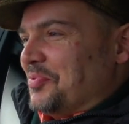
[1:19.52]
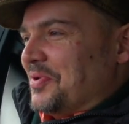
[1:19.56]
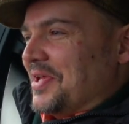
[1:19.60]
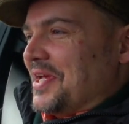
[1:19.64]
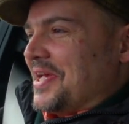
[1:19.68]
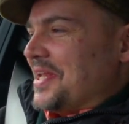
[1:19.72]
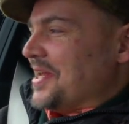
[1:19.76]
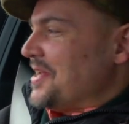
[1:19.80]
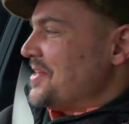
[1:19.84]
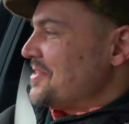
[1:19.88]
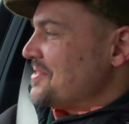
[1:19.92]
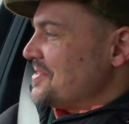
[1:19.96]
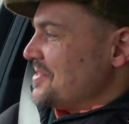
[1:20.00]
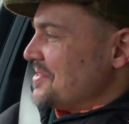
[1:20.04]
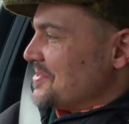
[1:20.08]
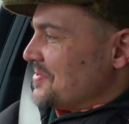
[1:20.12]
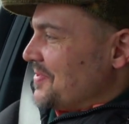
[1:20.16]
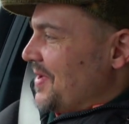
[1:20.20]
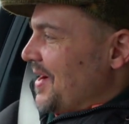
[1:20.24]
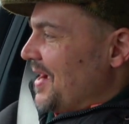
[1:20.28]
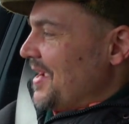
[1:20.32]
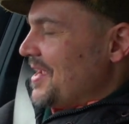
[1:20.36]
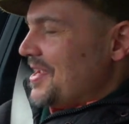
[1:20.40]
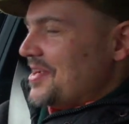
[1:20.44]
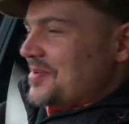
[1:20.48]
completely lost his
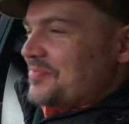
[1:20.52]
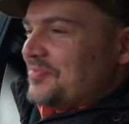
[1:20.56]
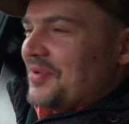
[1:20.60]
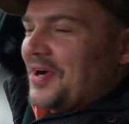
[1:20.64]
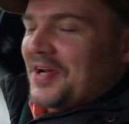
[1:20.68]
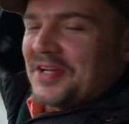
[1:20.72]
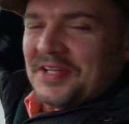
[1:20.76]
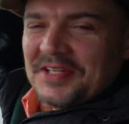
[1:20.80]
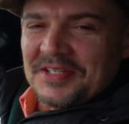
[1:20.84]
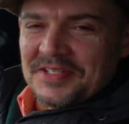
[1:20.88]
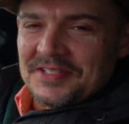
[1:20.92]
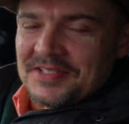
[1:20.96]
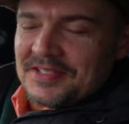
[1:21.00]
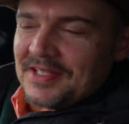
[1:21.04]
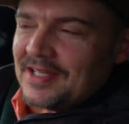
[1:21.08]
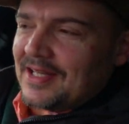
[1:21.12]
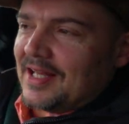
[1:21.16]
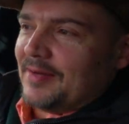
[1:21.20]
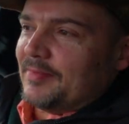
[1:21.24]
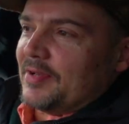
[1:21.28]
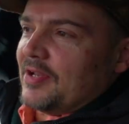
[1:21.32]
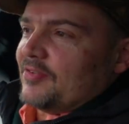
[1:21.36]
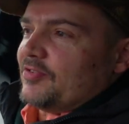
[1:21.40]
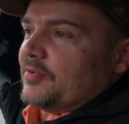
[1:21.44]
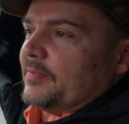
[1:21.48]
way. Probably didn't see
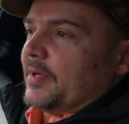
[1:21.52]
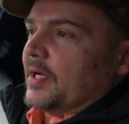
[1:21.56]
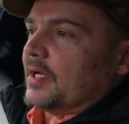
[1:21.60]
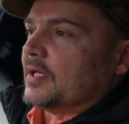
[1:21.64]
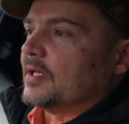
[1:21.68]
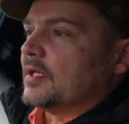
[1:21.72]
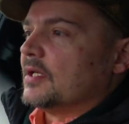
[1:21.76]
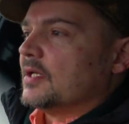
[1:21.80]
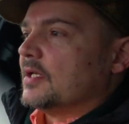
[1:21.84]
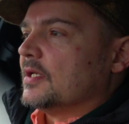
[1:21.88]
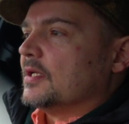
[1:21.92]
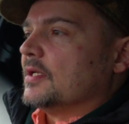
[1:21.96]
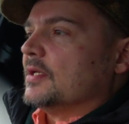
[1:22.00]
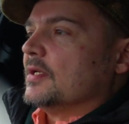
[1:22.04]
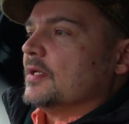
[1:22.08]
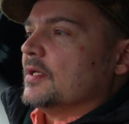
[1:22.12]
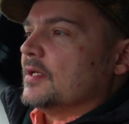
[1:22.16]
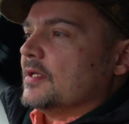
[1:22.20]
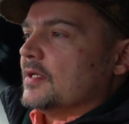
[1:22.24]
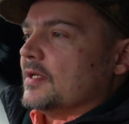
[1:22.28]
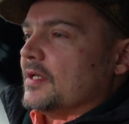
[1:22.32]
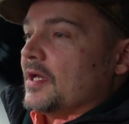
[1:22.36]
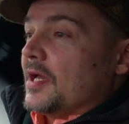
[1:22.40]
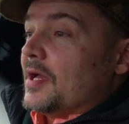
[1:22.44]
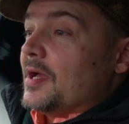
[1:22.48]
that, but never
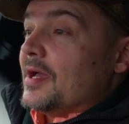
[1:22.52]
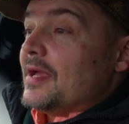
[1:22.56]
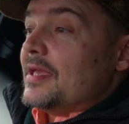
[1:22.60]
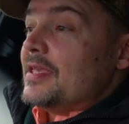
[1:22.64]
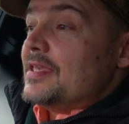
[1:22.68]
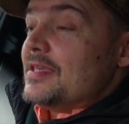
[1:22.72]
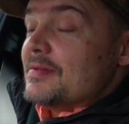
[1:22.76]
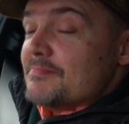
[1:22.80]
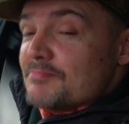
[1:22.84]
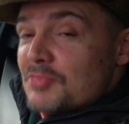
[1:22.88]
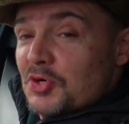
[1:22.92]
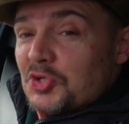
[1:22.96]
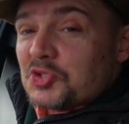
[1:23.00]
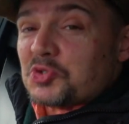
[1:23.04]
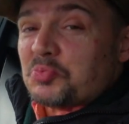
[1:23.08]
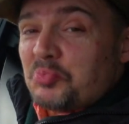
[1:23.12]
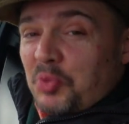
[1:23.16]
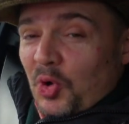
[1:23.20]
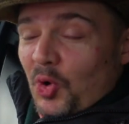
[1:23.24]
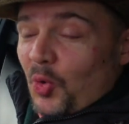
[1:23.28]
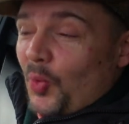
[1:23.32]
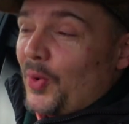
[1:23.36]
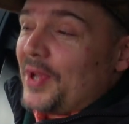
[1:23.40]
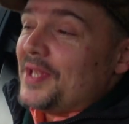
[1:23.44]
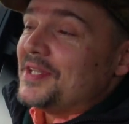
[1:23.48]
mind. You must
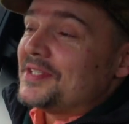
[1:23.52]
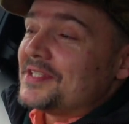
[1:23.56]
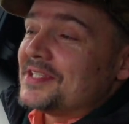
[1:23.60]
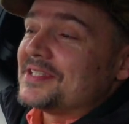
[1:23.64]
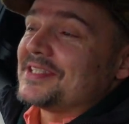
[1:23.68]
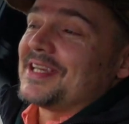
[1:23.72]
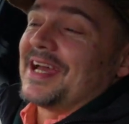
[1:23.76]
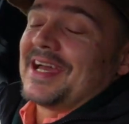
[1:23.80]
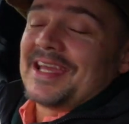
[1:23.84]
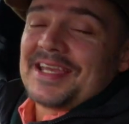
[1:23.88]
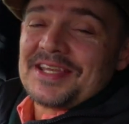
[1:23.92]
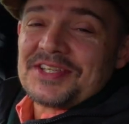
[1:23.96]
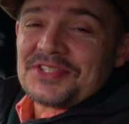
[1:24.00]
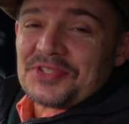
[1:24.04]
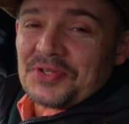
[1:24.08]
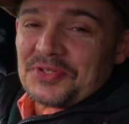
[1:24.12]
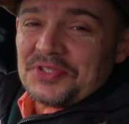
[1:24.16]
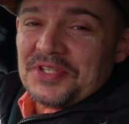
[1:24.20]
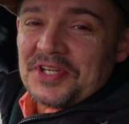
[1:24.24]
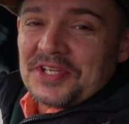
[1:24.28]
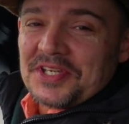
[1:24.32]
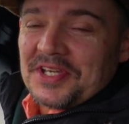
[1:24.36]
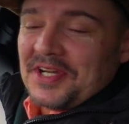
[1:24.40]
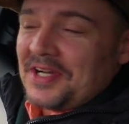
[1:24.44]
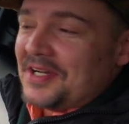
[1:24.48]
put winter tyres
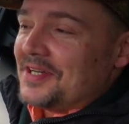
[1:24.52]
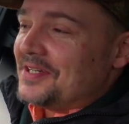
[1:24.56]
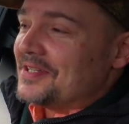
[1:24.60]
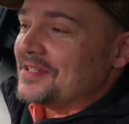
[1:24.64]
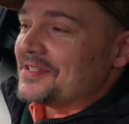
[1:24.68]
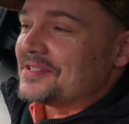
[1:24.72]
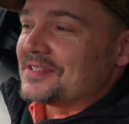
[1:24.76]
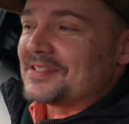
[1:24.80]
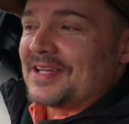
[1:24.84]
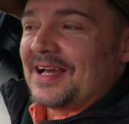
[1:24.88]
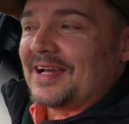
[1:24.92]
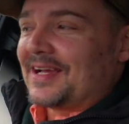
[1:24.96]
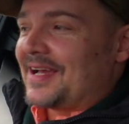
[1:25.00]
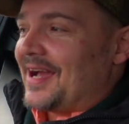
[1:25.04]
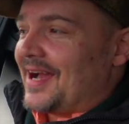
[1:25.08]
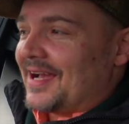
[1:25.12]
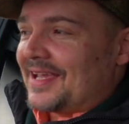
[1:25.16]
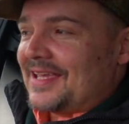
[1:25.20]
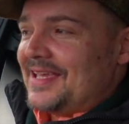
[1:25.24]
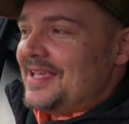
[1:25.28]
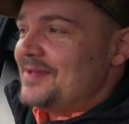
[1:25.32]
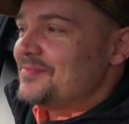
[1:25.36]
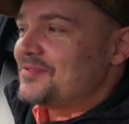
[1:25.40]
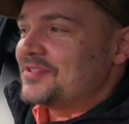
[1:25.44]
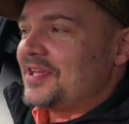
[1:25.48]
on your cars.
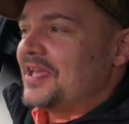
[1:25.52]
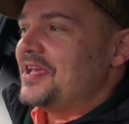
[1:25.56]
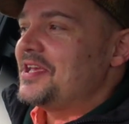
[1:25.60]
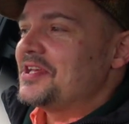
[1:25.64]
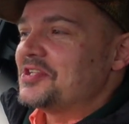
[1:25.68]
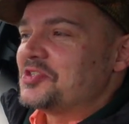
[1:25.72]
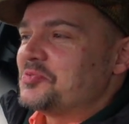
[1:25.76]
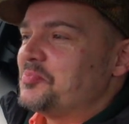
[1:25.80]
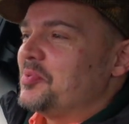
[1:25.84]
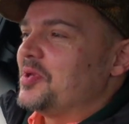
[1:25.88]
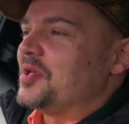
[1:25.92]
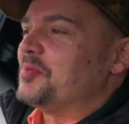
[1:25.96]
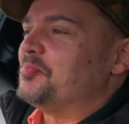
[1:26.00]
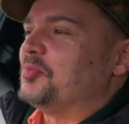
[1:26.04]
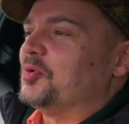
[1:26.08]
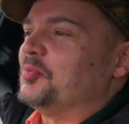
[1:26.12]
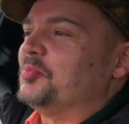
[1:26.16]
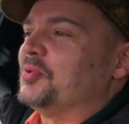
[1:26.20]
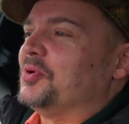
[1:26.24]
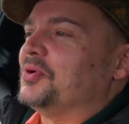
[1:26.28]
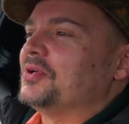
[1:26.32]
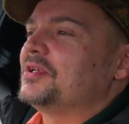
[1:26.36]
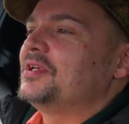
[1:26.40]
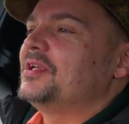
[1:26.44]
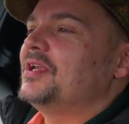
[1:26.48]
I keep saying it to people,
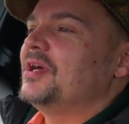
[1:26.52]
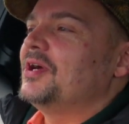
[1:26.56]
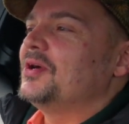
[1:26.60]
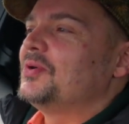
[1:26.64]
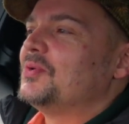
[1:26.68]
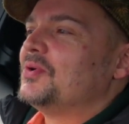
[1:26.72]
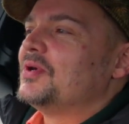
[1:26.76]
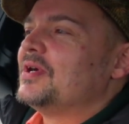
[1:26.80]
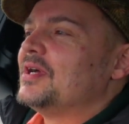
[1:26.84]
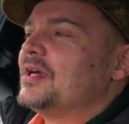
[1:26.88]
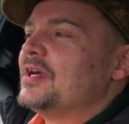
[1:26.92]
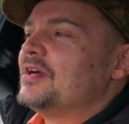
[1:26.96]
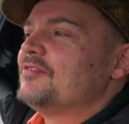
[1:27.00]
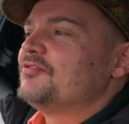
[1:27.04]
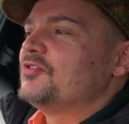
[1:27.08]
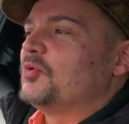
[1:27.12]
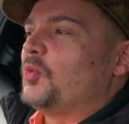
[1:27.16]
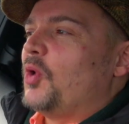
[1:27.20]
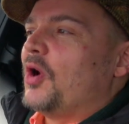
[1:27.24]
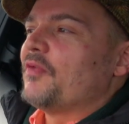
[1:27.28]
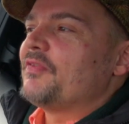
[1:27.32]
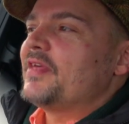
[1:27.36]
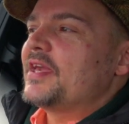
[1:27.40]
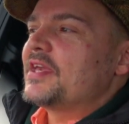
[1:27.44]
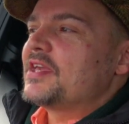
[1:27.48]
but you know, for
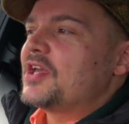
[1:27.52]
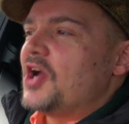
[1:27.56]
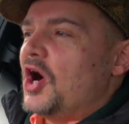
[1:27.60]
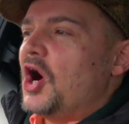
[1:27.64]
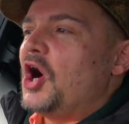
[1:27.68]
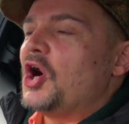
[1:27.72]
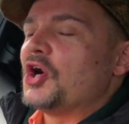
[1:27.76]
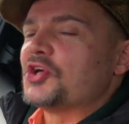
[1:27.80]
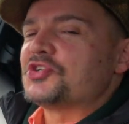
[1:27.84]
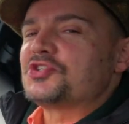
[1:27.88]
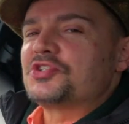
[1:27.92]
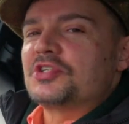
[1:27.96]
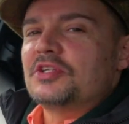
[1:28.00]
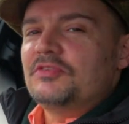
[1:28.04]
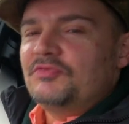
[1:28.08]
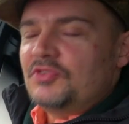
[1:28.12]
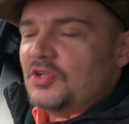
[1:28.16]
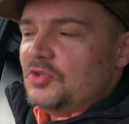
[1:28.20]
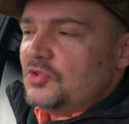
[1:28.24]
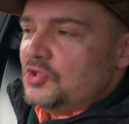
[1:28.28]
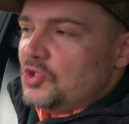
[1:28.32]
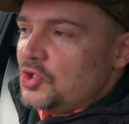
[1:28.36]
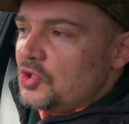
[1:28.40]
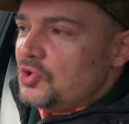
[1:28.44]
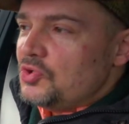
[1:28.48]
what they cost, if
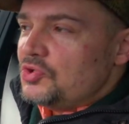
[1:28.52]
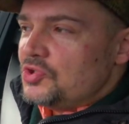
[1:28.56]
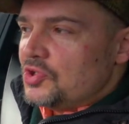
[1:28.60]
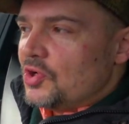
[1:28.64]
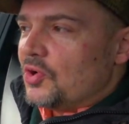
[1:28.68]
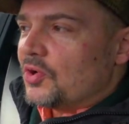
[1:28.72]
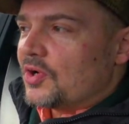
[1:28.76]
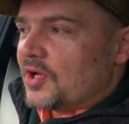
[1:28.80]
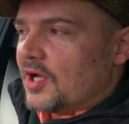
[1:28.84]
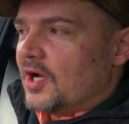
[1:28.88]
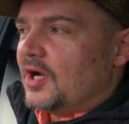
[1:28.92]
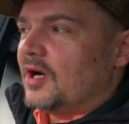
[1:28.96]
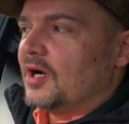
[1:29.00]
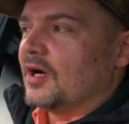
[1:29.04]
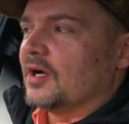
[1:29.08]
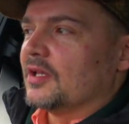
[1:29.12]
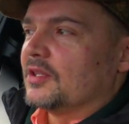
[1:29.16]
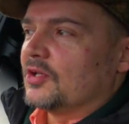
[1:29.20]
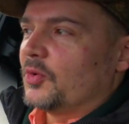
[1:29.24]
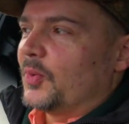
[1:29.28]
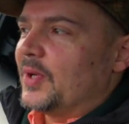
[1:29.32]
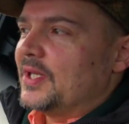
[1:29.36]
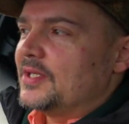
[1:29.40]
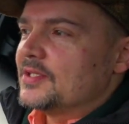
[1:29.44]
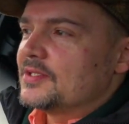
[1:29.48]
you use your car
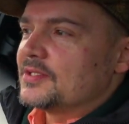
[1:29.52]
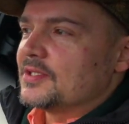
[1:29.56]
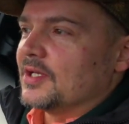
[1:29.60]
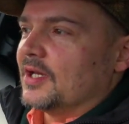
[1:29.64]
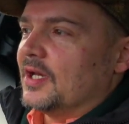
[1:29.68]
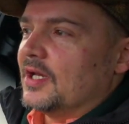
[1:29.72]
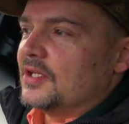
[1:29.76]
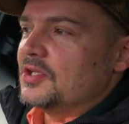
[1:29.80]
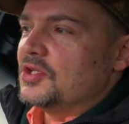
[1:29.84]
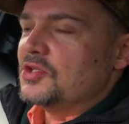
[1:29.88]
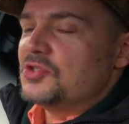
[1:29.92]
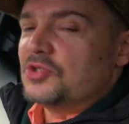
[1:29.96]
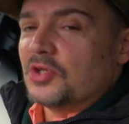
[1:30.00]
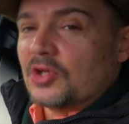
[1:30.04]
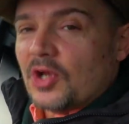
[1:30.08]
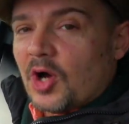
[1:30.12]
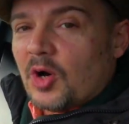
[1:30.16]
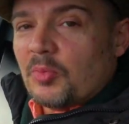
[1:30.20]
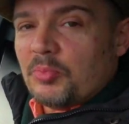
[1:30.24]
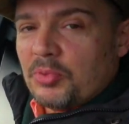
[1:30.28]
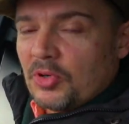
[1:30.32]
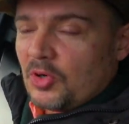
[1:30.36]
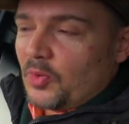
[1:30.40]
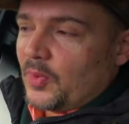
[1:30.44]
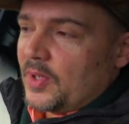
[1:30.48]
in the winter and you do
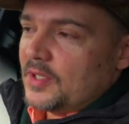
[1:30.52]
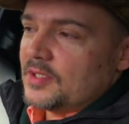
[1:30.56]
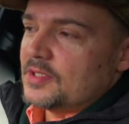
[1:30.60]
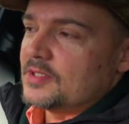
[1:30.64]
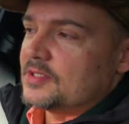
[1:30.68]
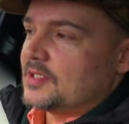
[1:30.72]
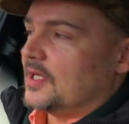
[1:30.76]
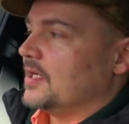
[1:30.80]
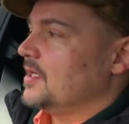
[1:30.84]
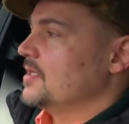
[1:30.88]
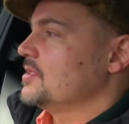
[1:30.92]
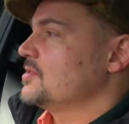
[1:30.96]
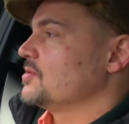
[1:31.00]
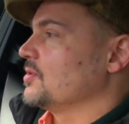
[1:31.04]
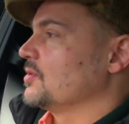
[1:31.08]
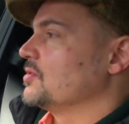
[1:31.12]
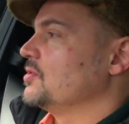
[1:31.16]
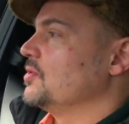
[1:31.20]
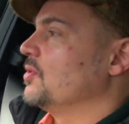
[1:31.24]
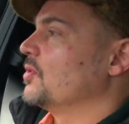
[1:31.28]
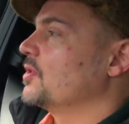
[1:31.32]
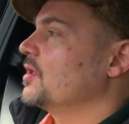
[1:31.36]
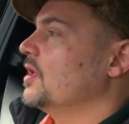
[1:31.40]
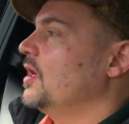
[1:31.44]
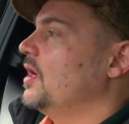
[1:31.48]
not put winter tyres on
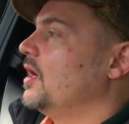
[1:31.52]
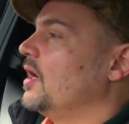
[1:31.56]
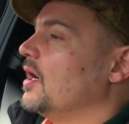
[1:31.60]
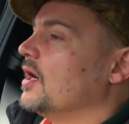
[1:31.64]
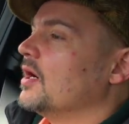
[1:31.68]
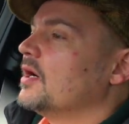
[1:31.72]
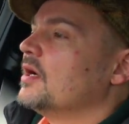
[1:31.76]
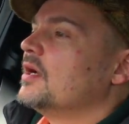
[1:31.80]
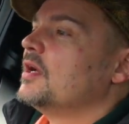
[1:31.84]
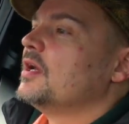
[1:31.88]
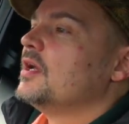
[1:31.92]
your car,